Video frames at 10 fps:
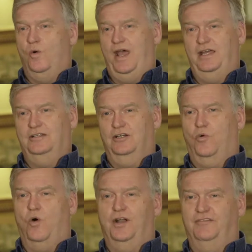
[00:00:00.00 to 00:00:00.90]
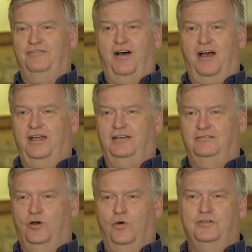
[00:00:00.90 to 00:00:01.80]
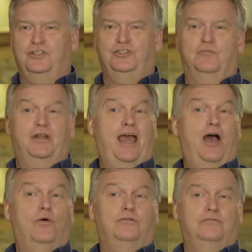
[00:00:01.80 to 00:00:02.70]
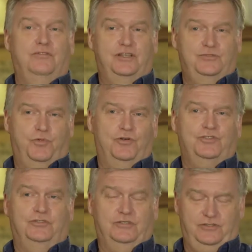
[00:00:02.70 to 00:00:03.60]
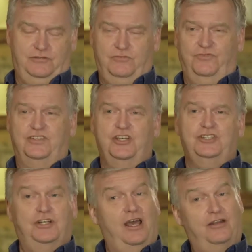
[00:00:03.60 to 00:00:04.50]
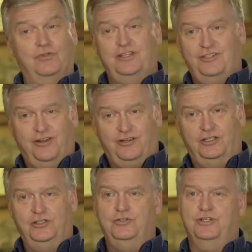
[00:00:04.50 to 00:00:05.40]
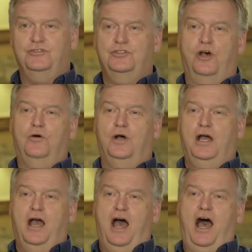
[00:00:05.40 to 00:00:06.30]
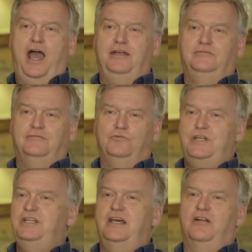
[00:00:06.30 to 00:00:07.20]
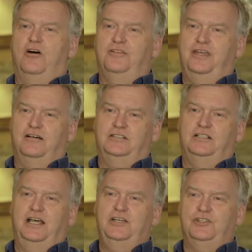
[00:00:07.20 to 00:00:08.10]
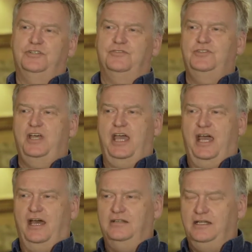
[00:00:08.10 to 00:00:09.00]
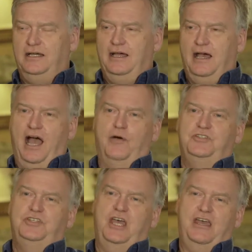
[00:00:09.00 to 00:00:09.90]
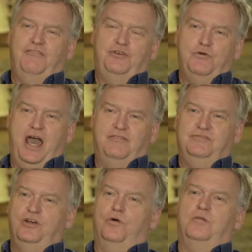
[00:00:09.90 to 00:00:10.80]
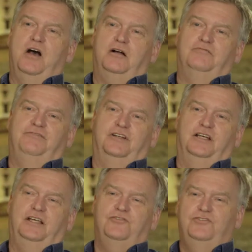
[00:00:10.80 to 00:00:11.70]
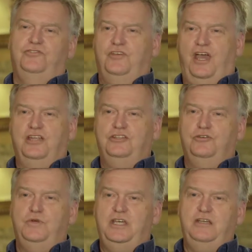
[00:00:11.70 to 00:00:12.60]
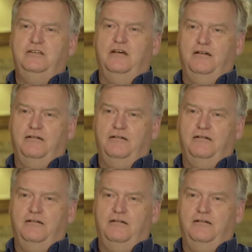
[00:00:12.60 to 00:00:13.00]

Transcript: way to quantify or determine how this person, this physician, had reached their conclusion. So I redid all the calculations. And I would say if you have no amalgam fillings and you eat